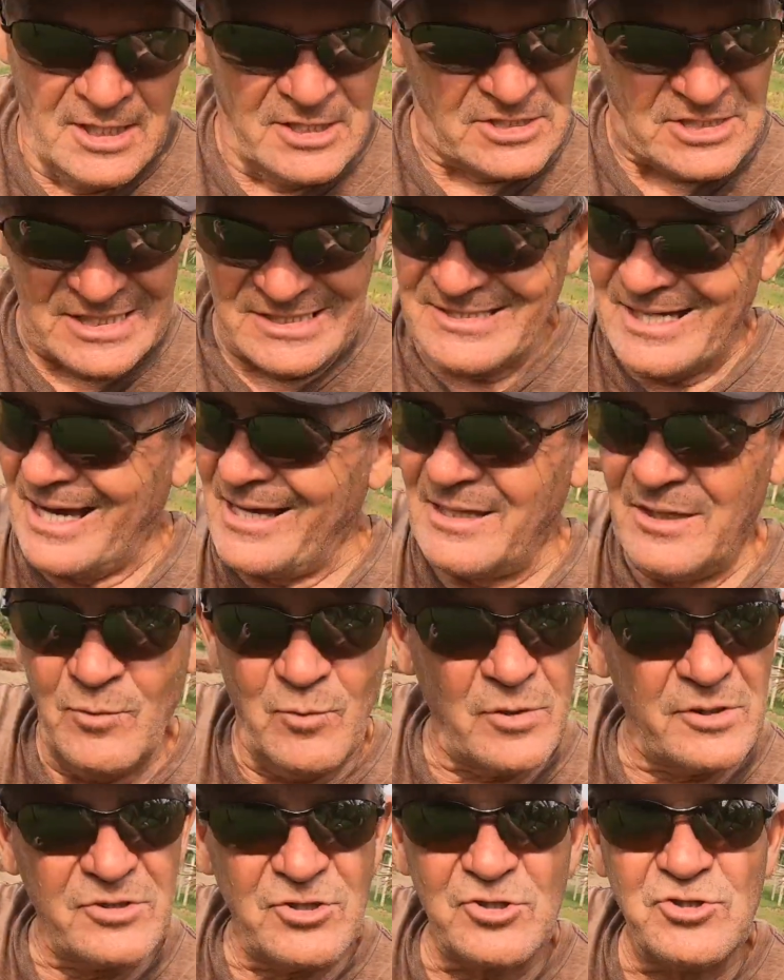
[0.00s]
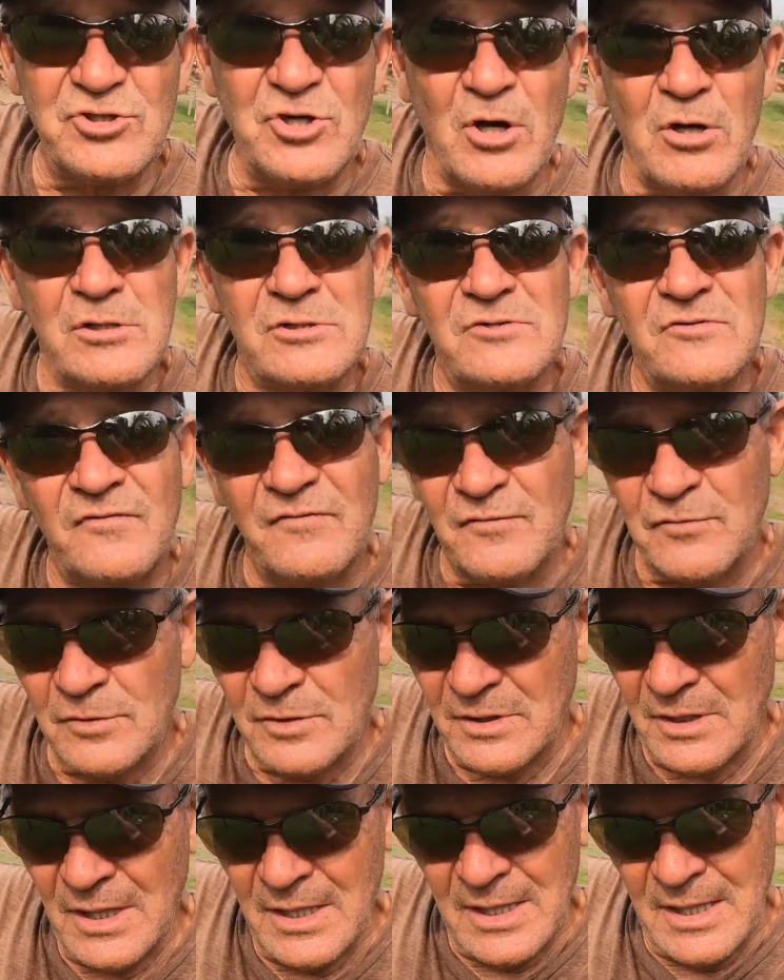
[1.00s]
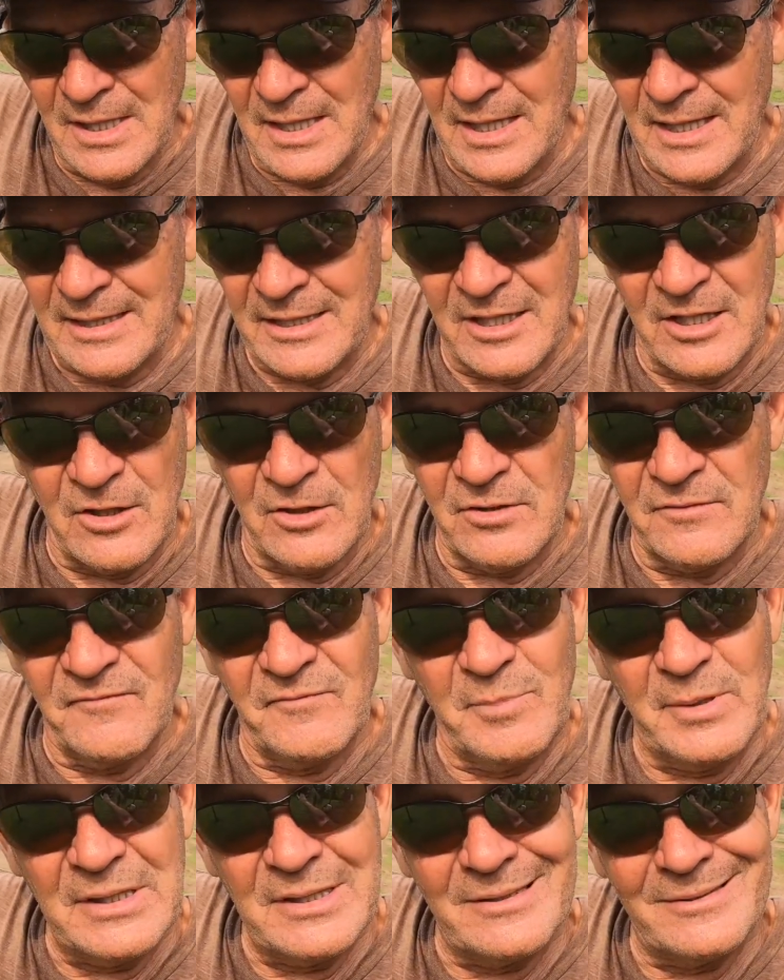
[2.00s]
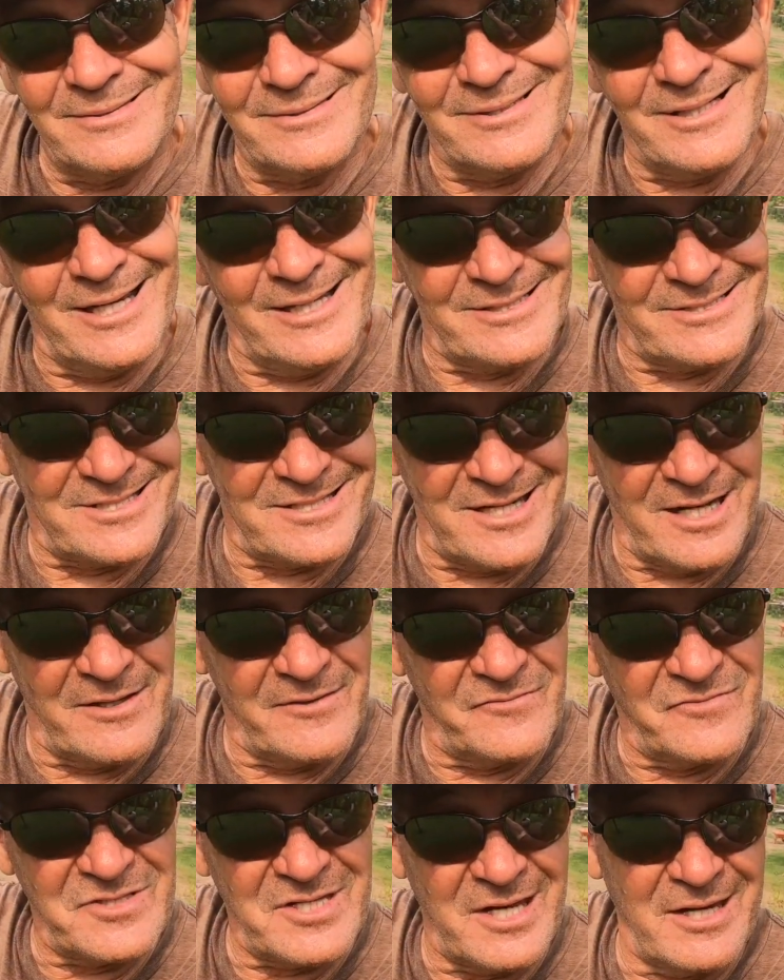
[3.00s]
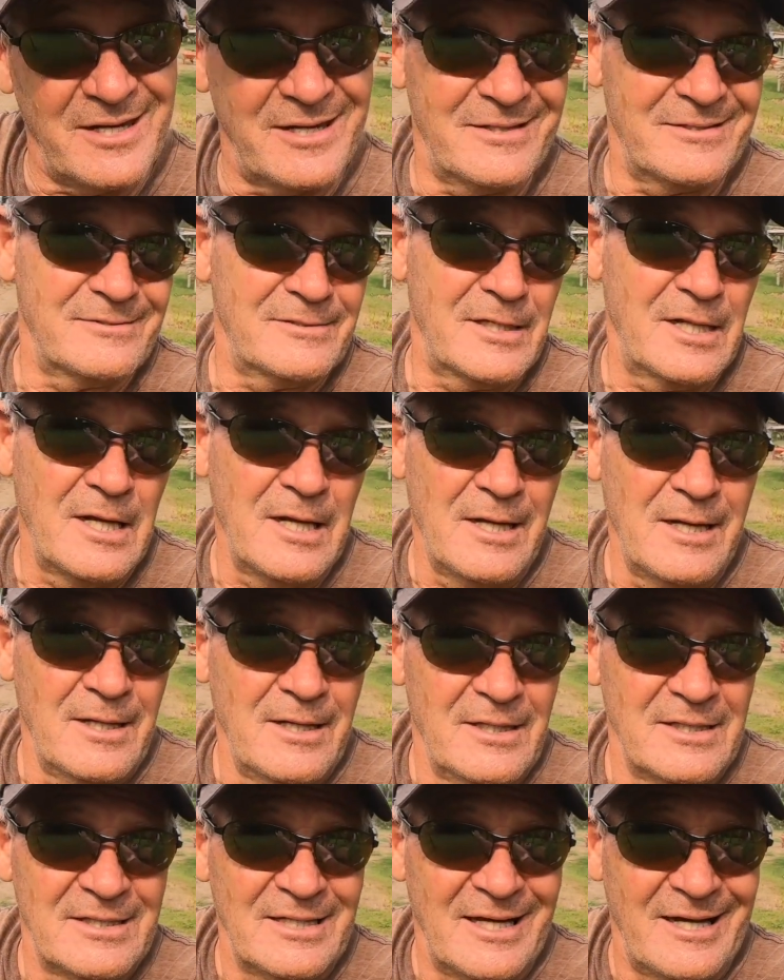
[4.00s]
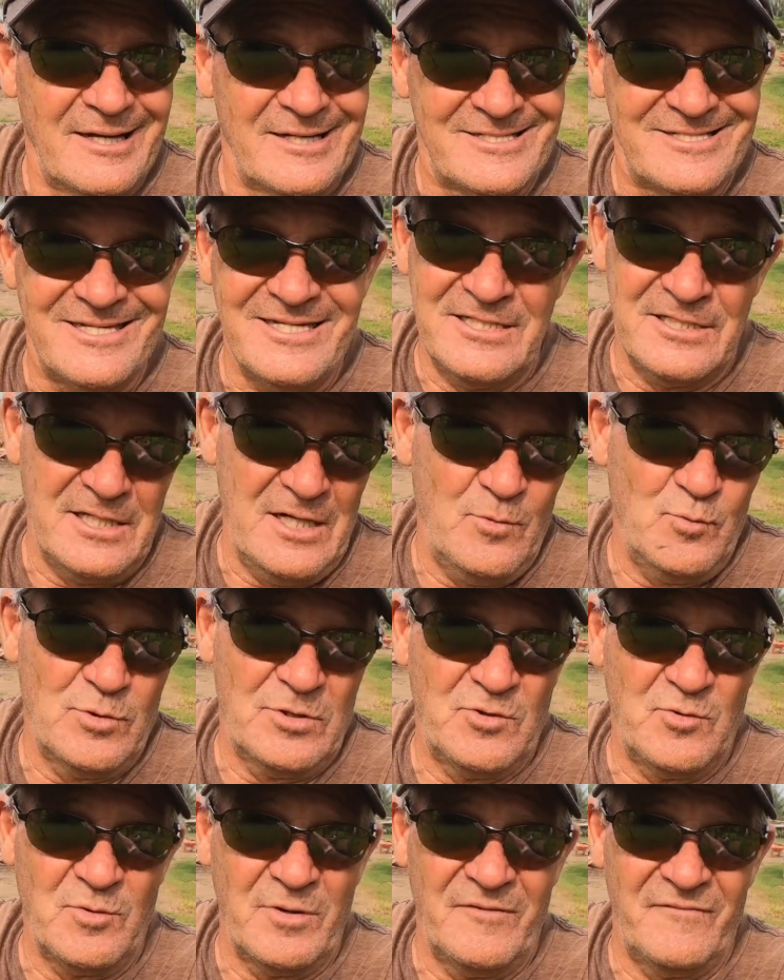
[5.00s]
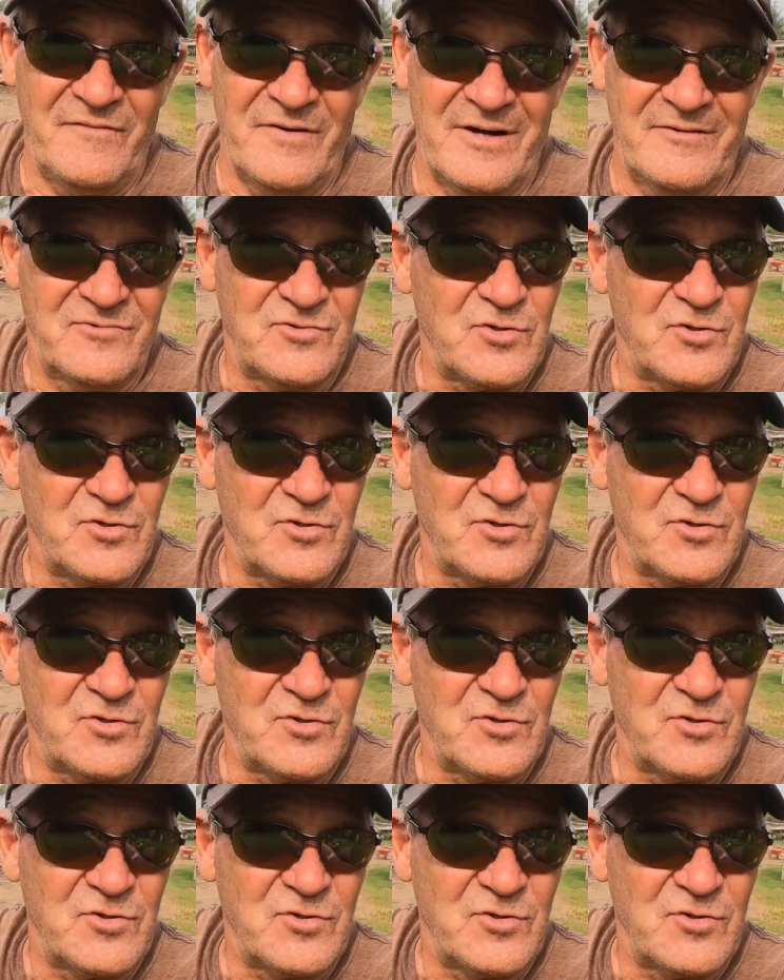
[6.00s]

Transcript: exactly what they're charging for it. And it could have been, instead of saying CT 125